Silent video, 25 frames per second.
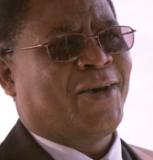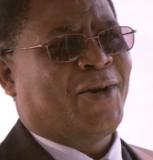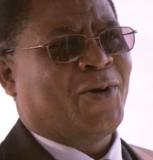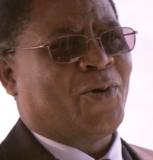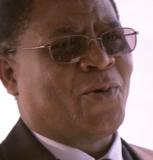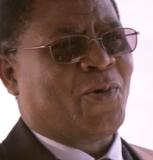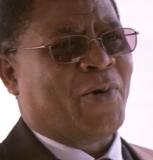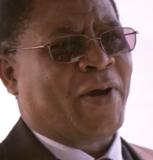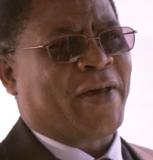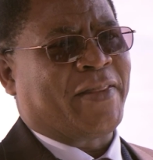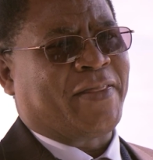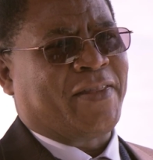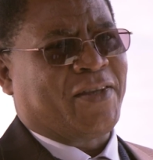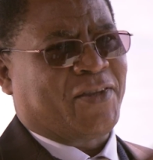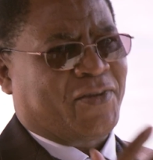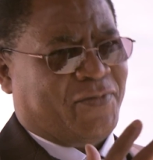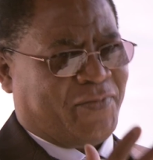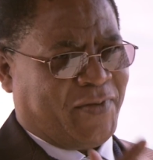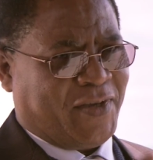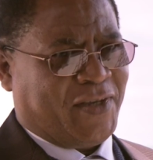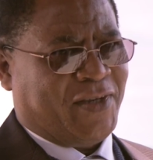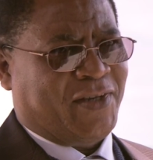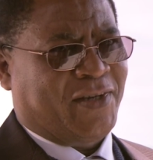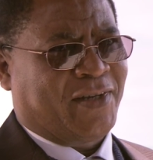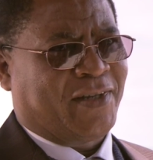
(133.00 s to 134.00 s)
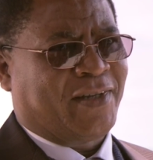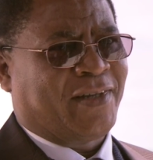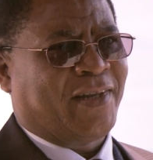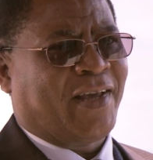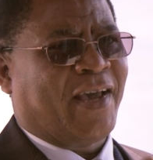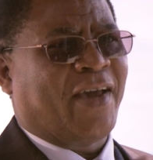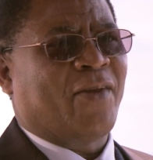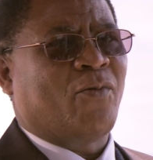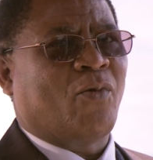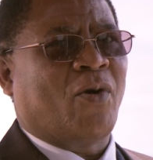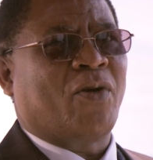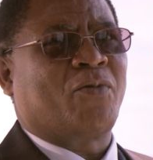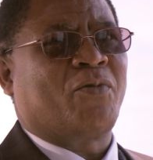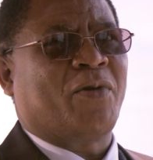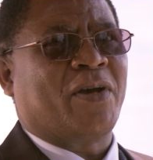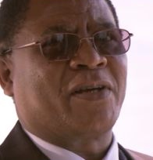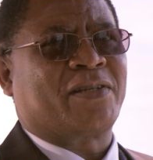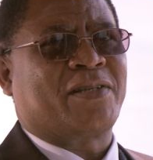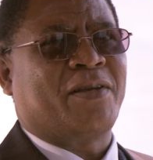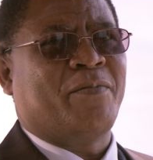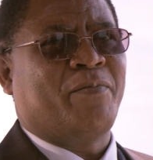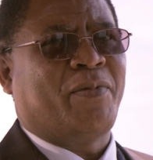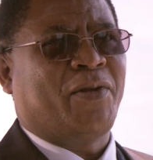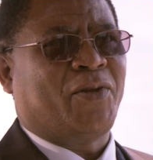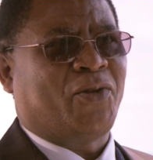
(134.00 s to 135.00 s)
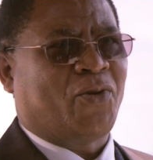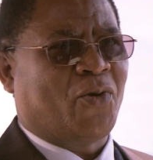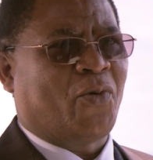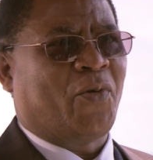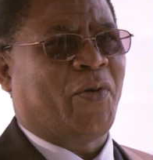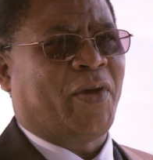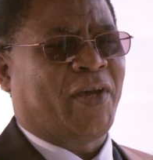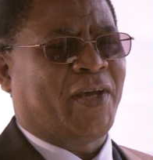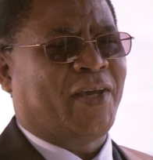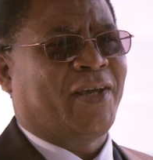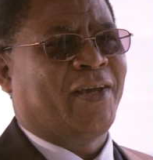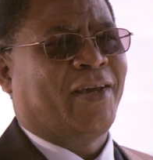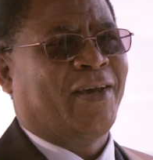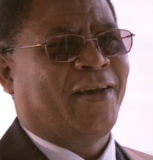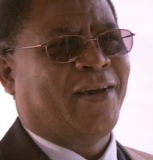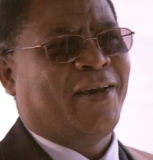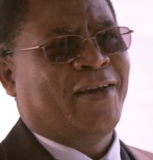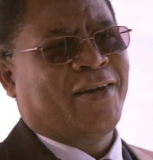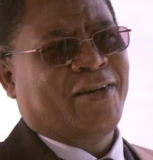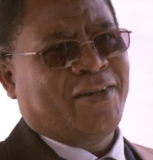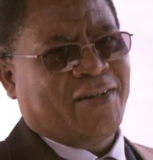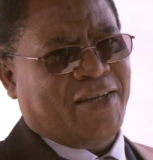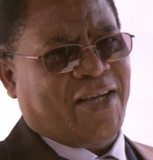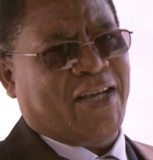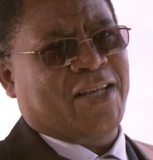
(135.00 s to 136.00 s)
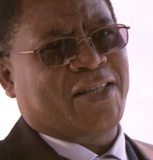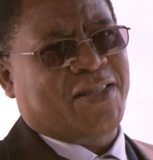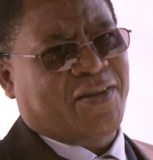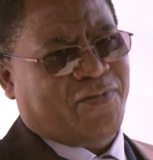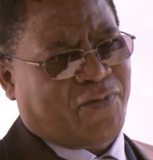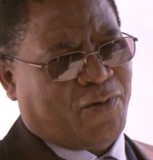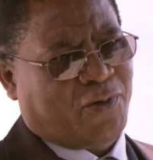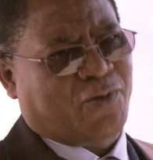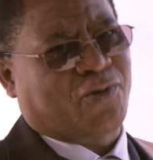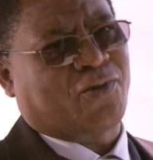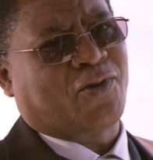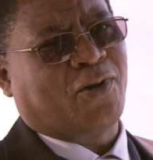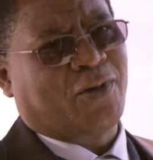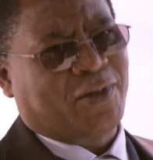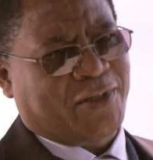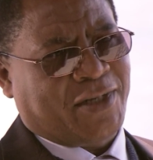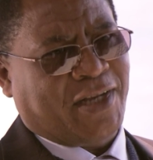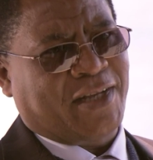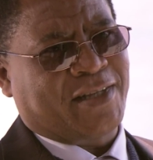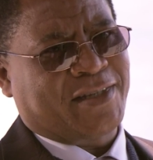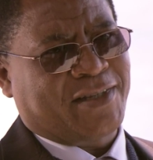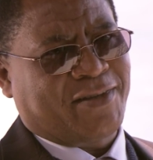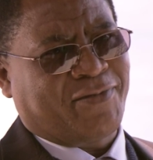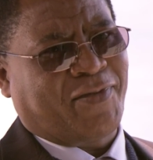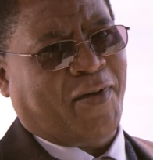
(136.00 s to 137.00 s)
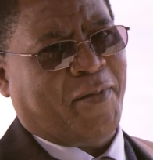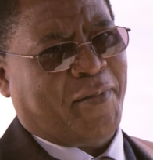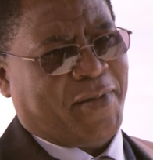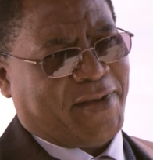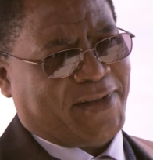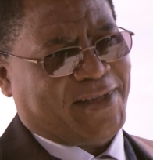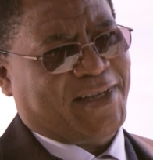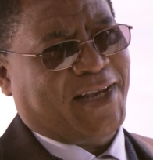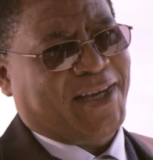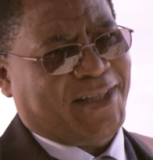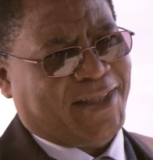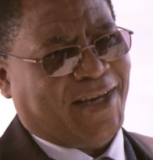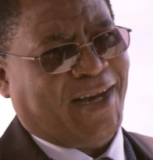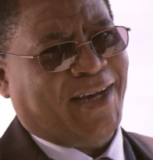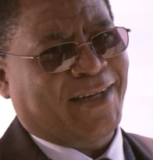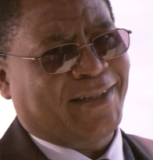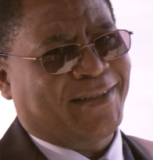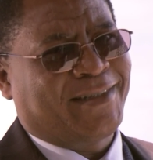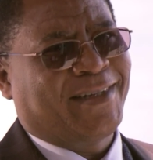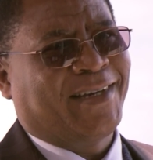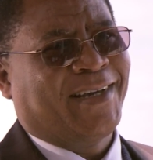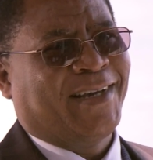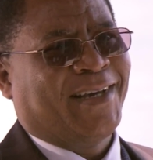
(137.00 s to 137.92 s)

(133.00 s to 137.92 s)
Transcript: who had this vision, and what we are simply doing as the foot soldiers, if I may say that,